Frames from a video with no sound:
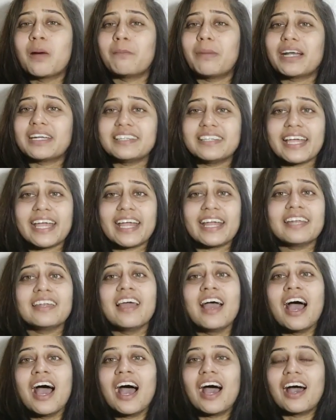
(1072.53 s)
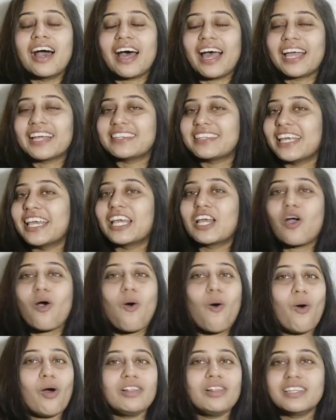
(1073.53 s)
But then I think
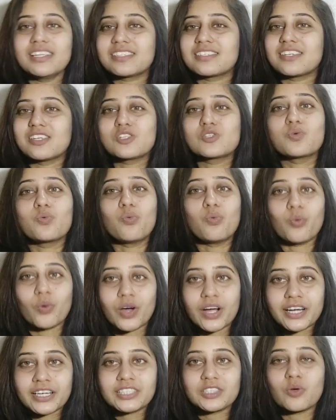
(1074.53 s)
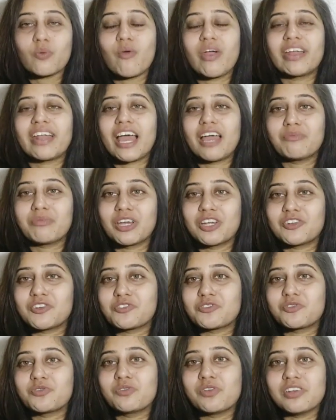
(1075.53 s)
all this is worth when I'm
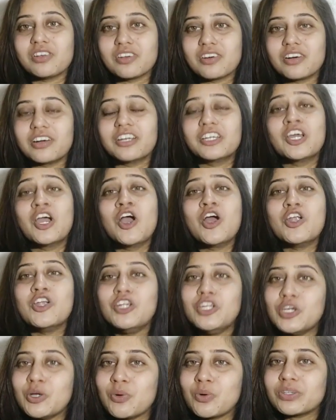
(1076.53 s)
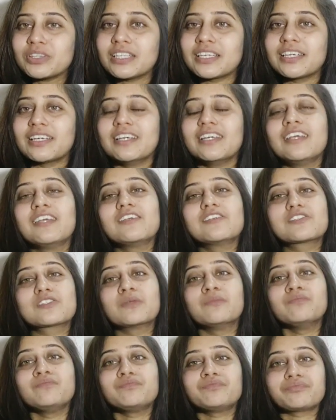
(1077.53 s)
getting to learn new
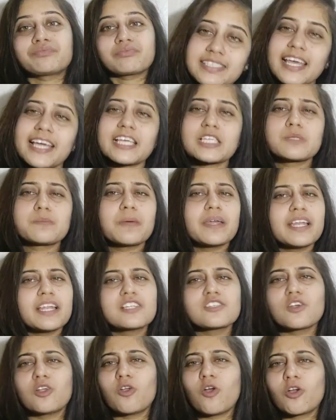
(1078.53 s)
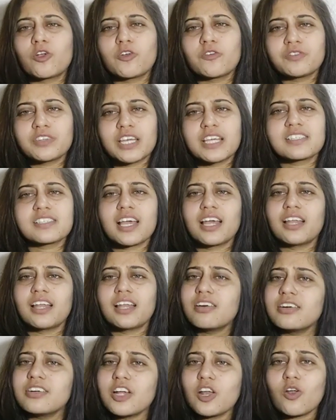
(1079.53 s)
things, experience a lot of things, I
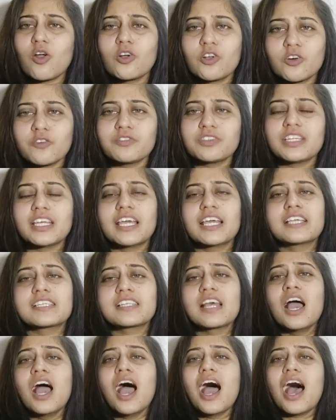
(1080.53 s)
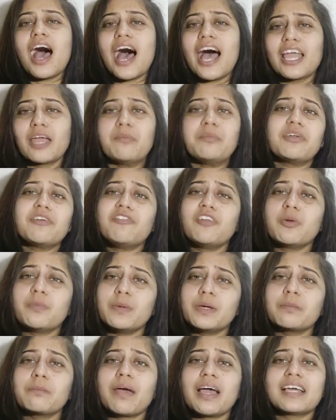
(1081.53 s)
learn a lot of things, I am
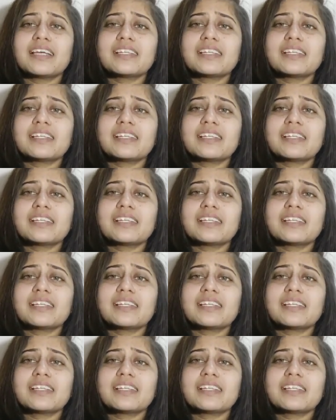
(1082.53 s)
developing